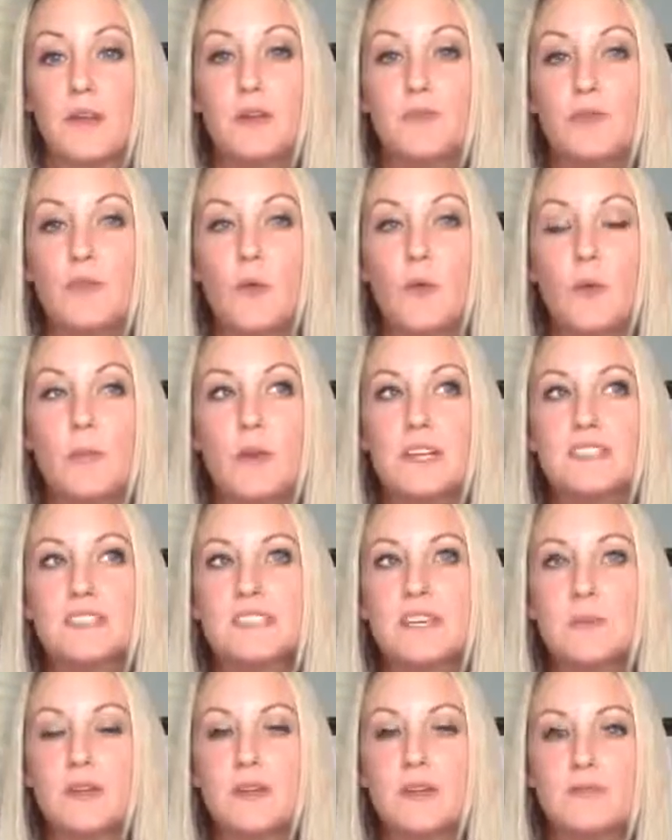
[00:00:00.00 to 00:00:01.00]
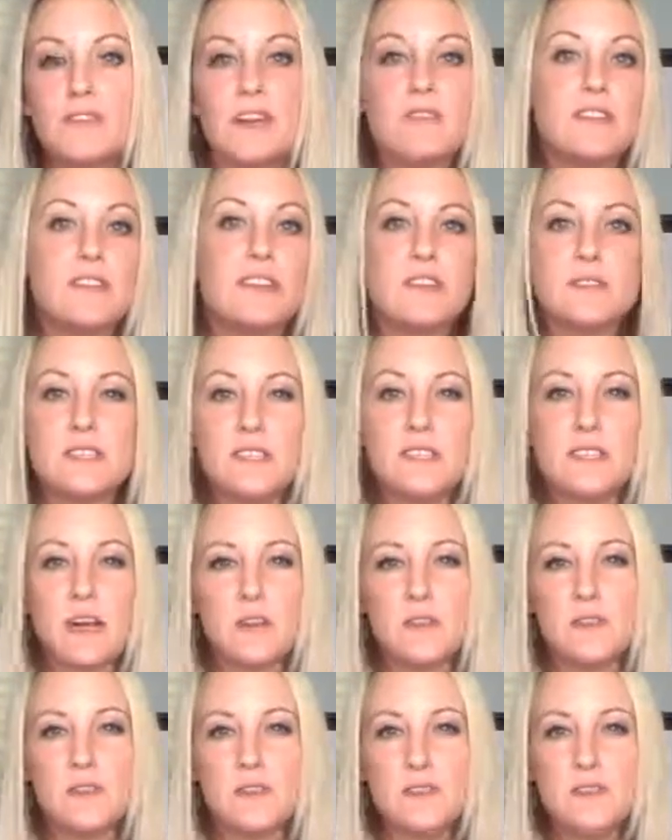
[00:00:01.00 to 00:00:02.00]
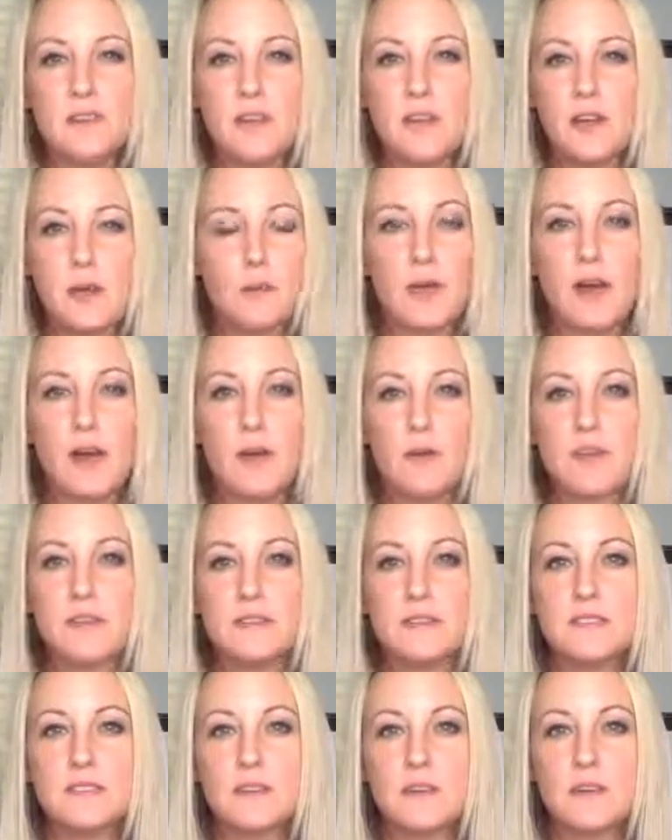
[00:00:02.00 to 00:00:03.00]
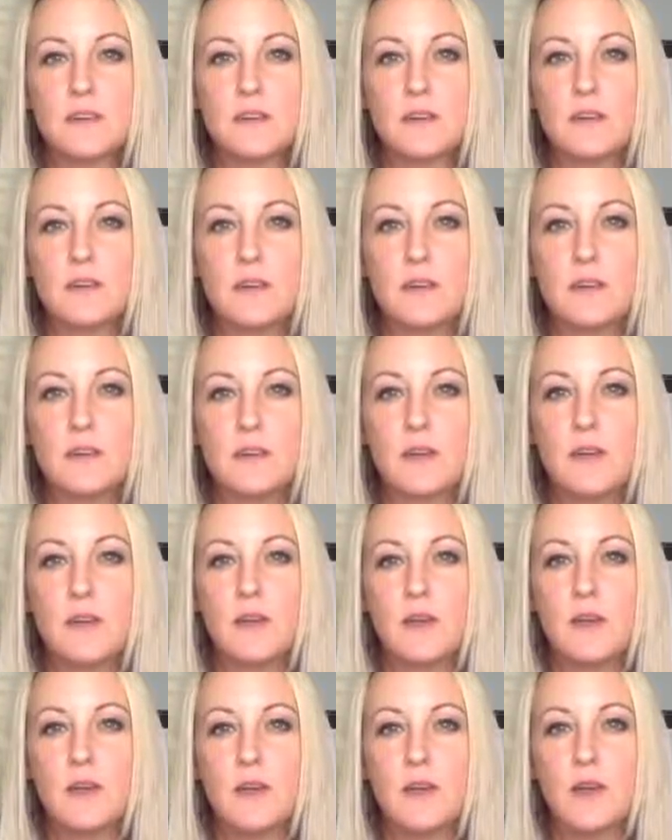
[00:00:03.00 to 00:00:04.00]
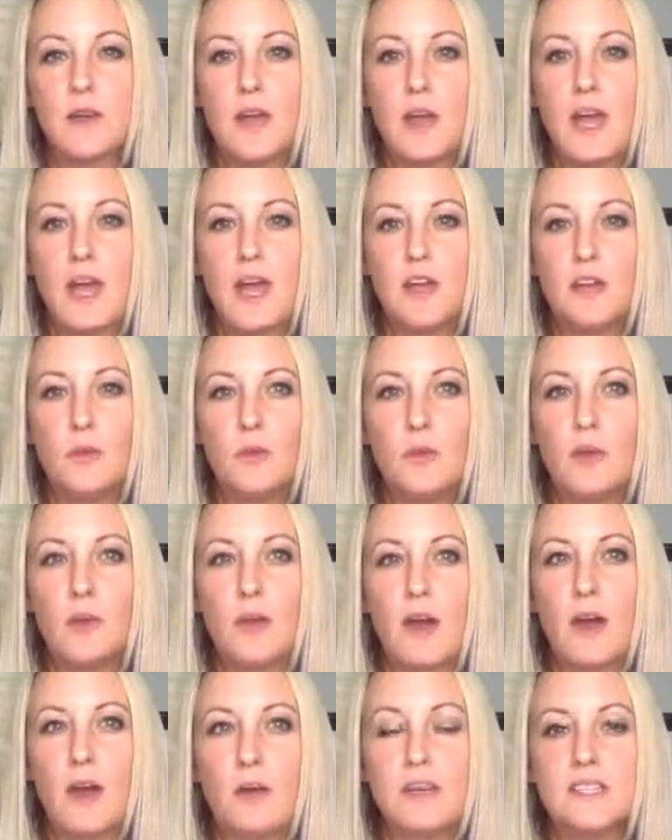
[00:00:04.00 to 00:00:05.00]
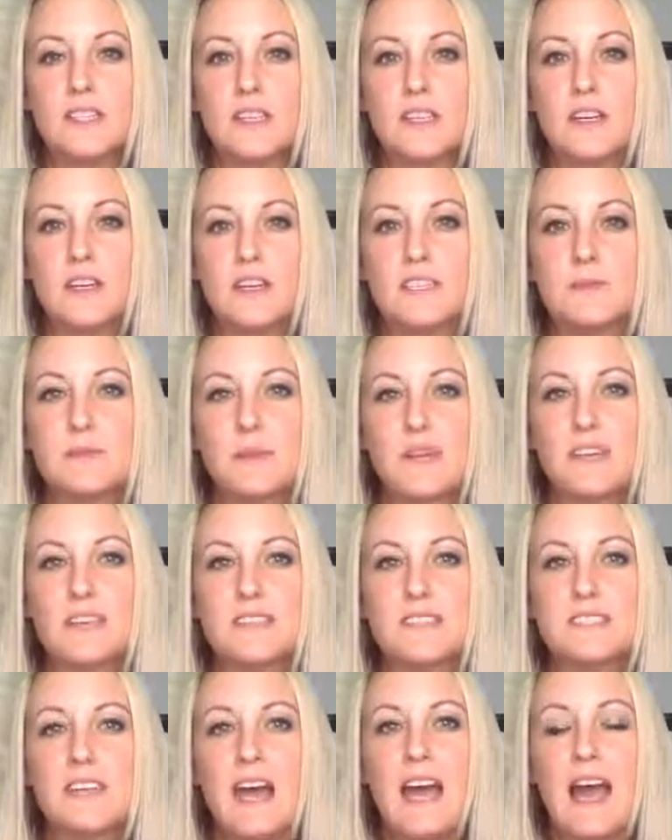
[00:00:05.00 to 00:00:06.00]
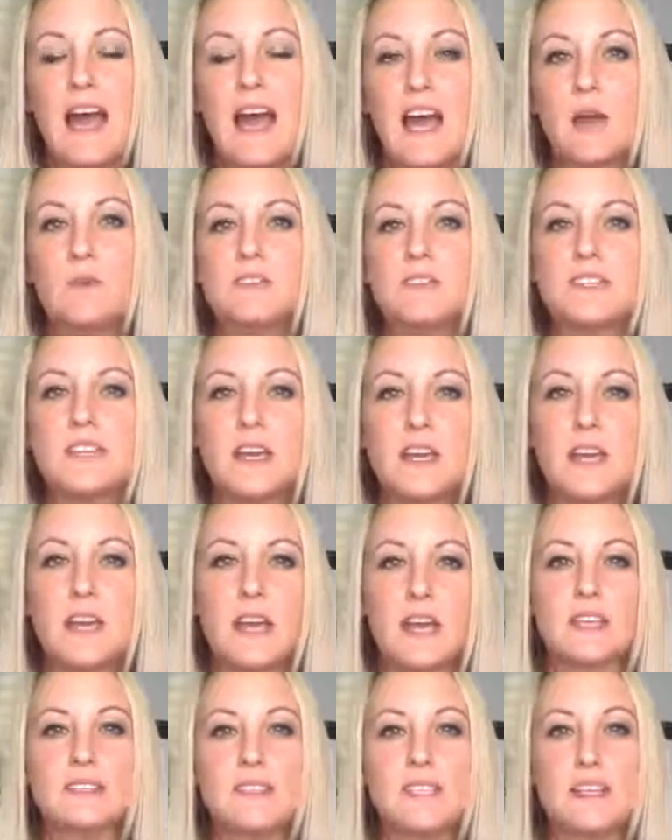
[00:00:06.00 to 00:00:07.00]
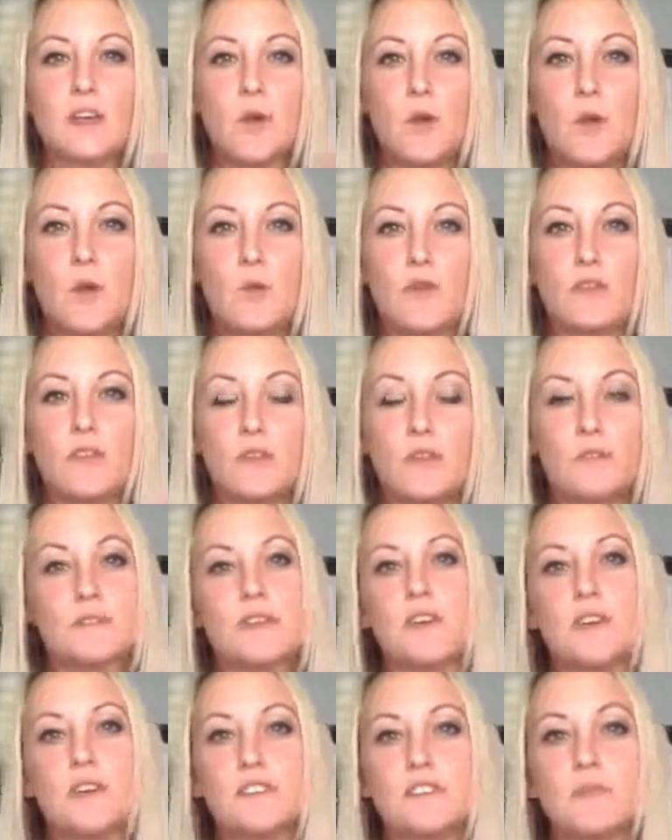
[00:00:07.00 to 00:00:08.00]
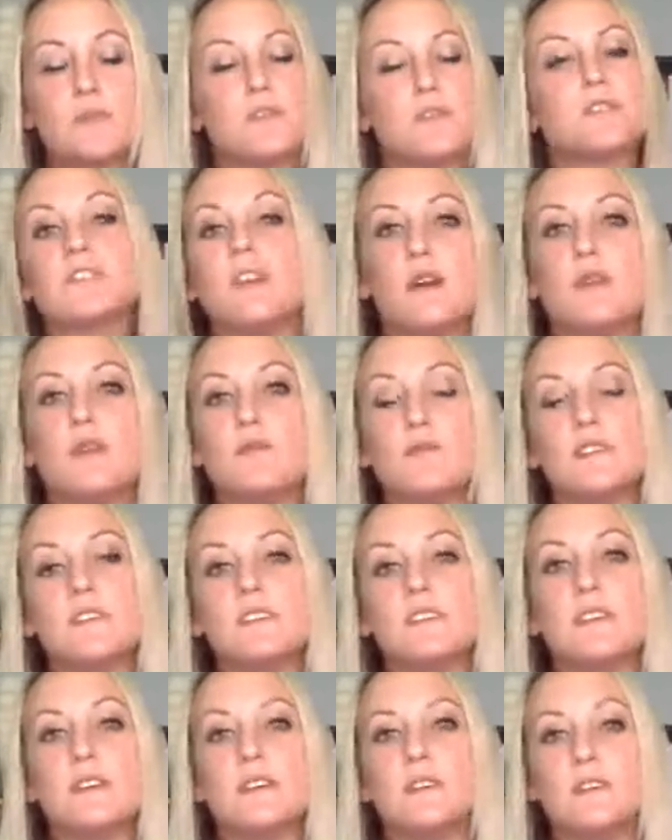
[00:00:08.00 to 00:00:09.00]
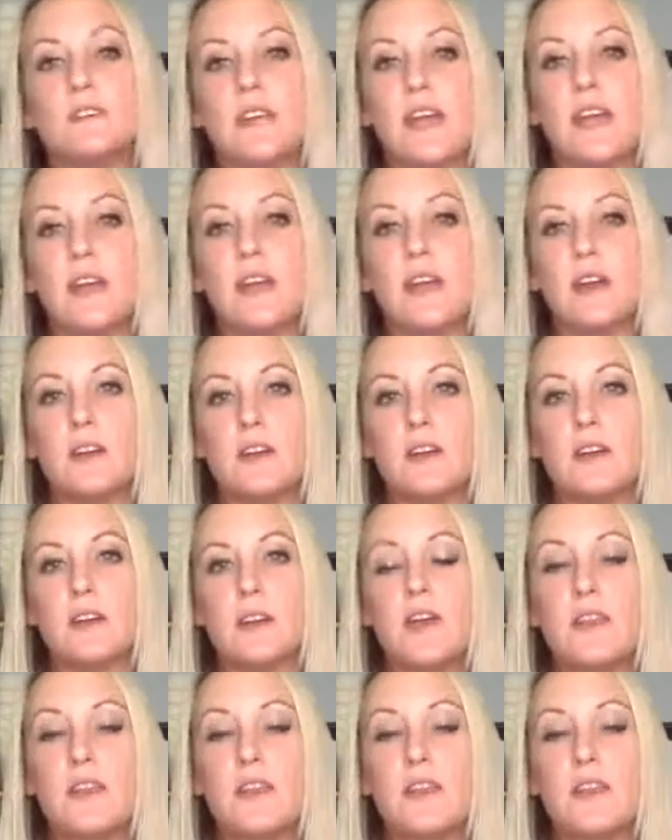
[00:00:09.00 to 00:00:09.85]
In 4 months, I made $5,000 on brownies. And you want to know how I did it? It's because I was connecting with those customers every single day.